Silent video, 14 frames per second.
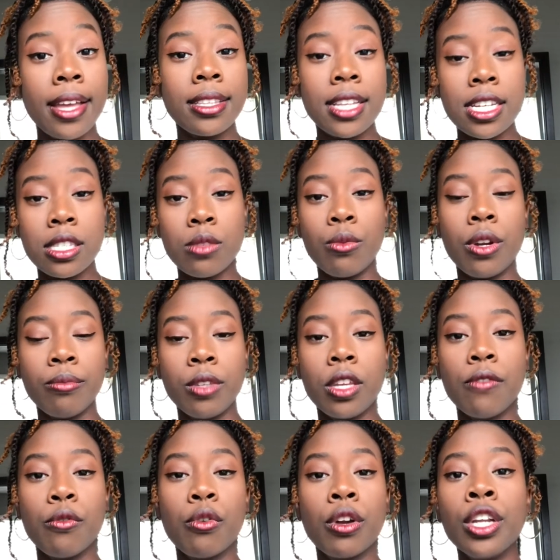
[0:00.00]
That's the word I'm looking
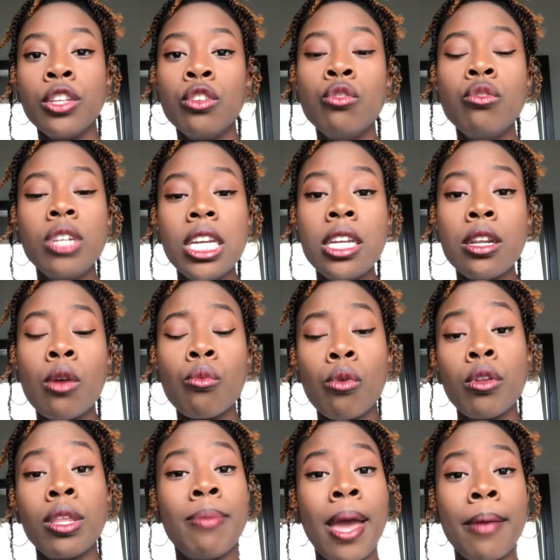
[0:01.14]
for. You need a rolly
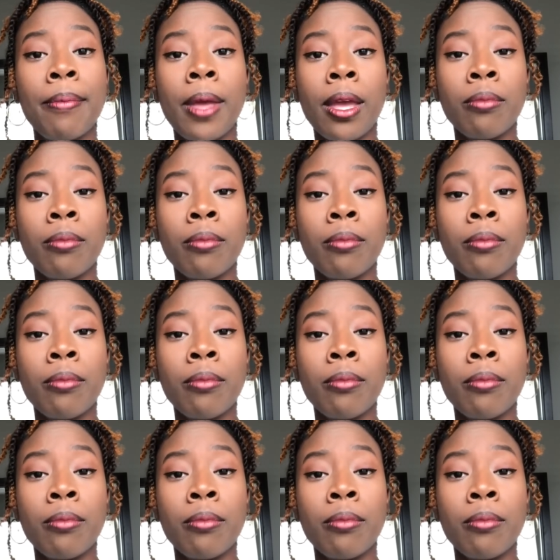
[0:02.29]
backpack,